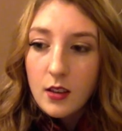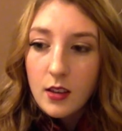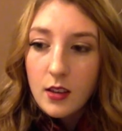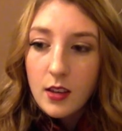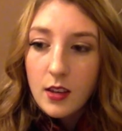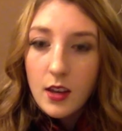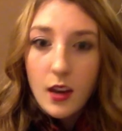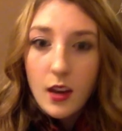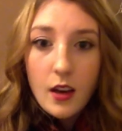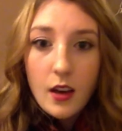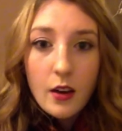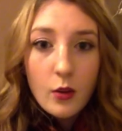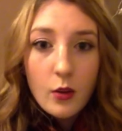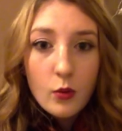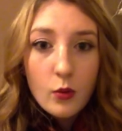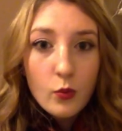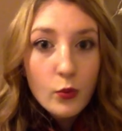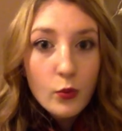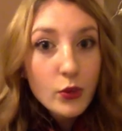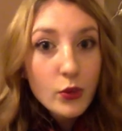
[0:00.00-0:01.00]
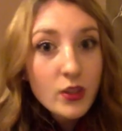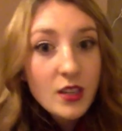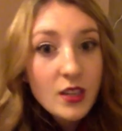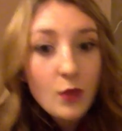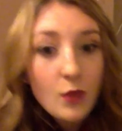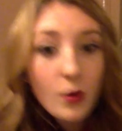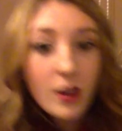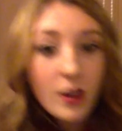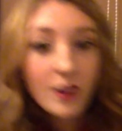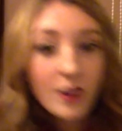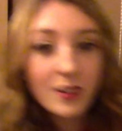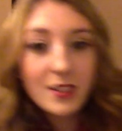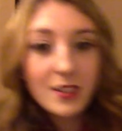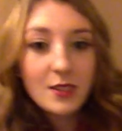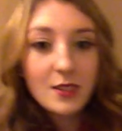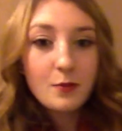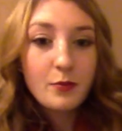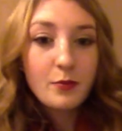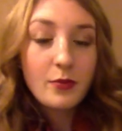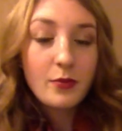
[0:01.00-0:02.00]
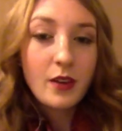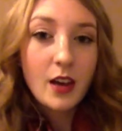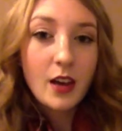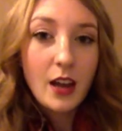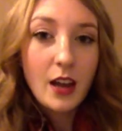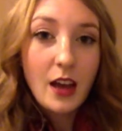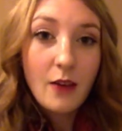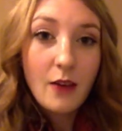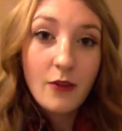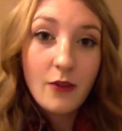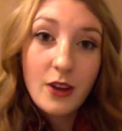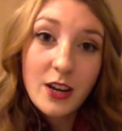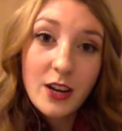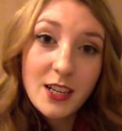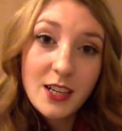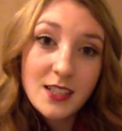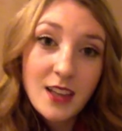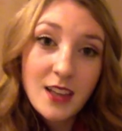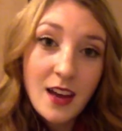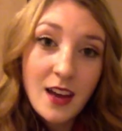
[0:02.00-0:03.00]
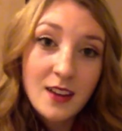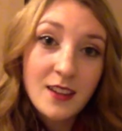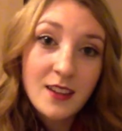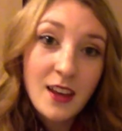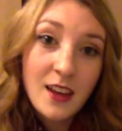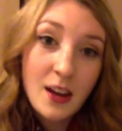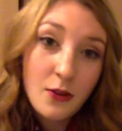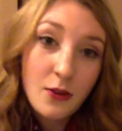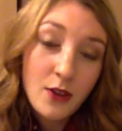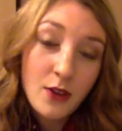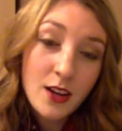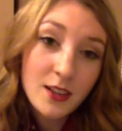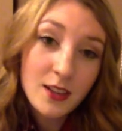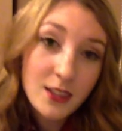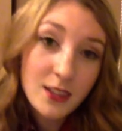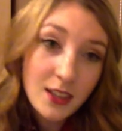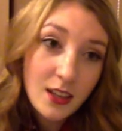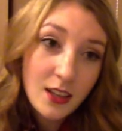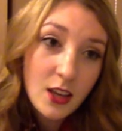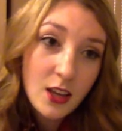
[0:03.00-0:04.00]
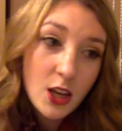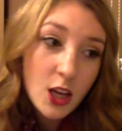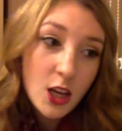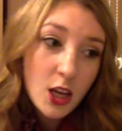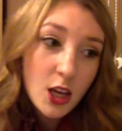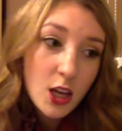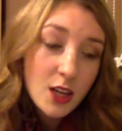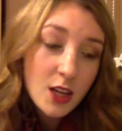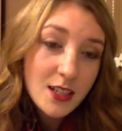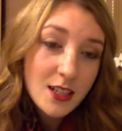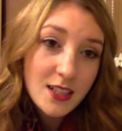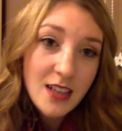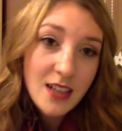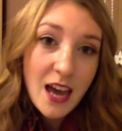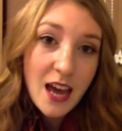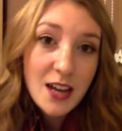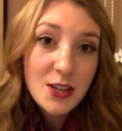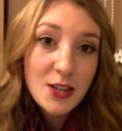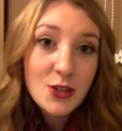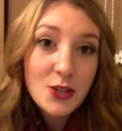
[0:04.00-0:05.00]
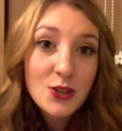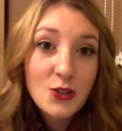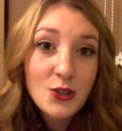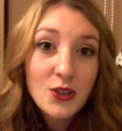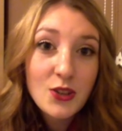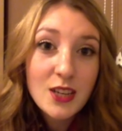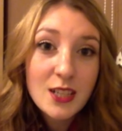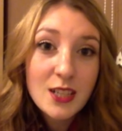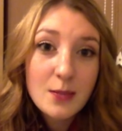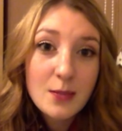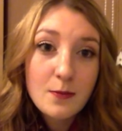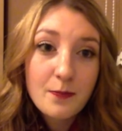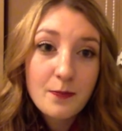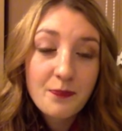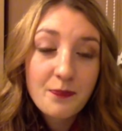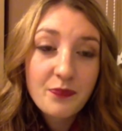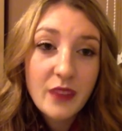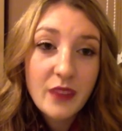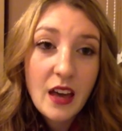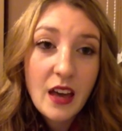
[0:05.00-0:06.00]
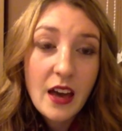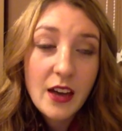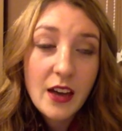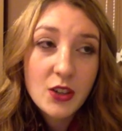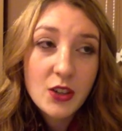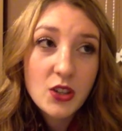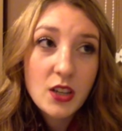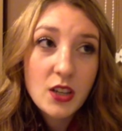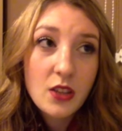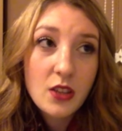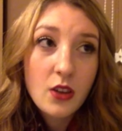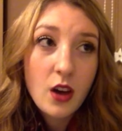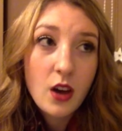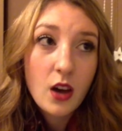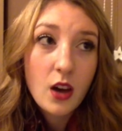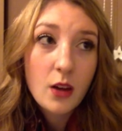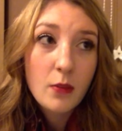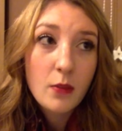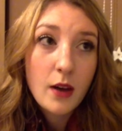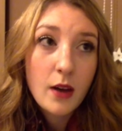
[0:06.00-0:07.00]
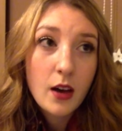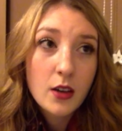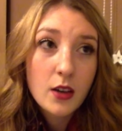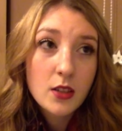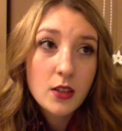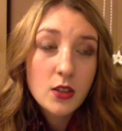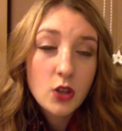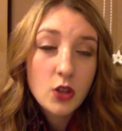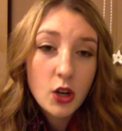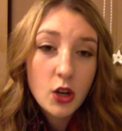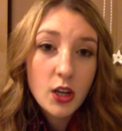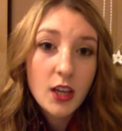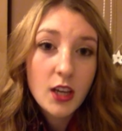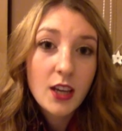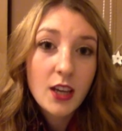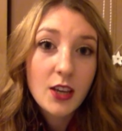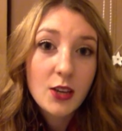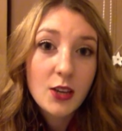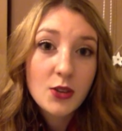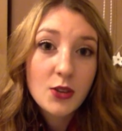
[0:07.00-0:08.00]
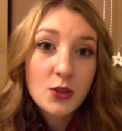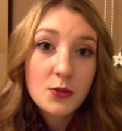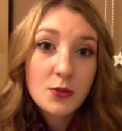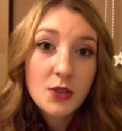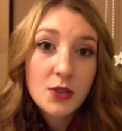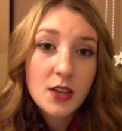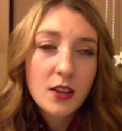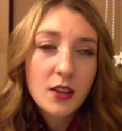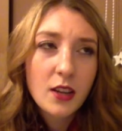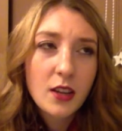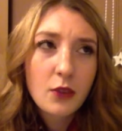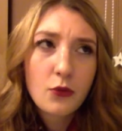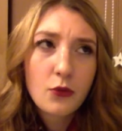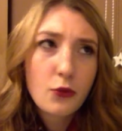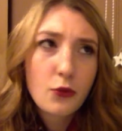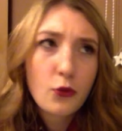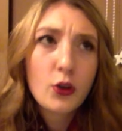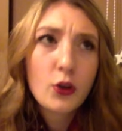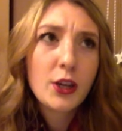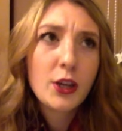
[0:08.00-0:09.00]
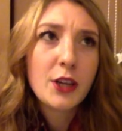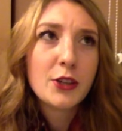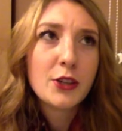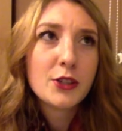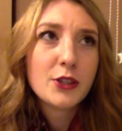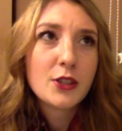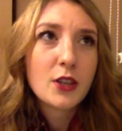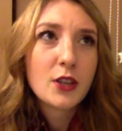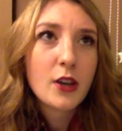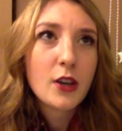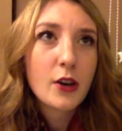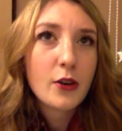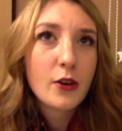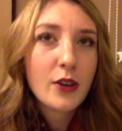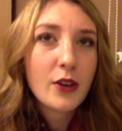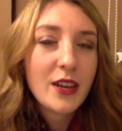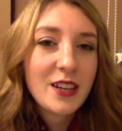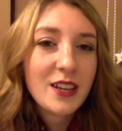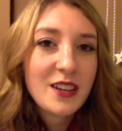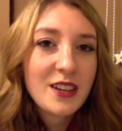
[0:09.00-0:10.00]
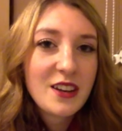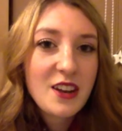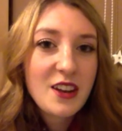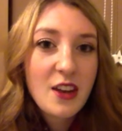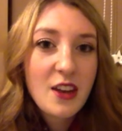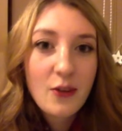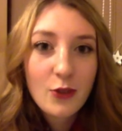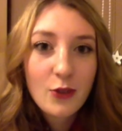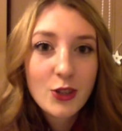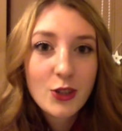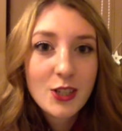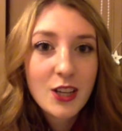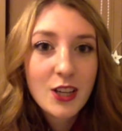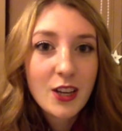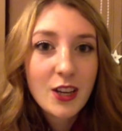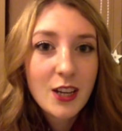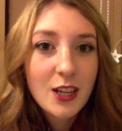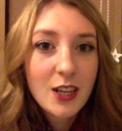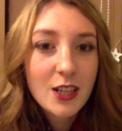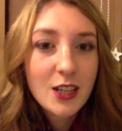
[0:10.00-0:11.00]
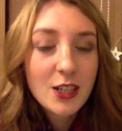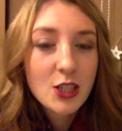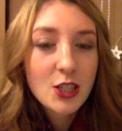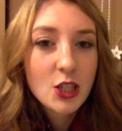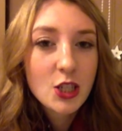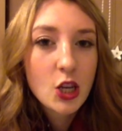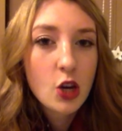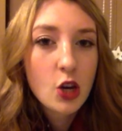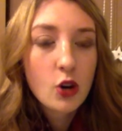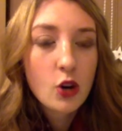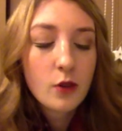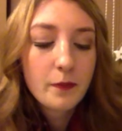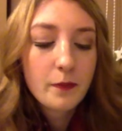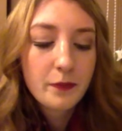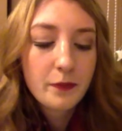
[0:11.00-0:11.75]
yeah, we'll see what else. But I'm very excited that I finally decided to do this. I actually thought about starting a YouTube channel like 4 years ago and never done it, so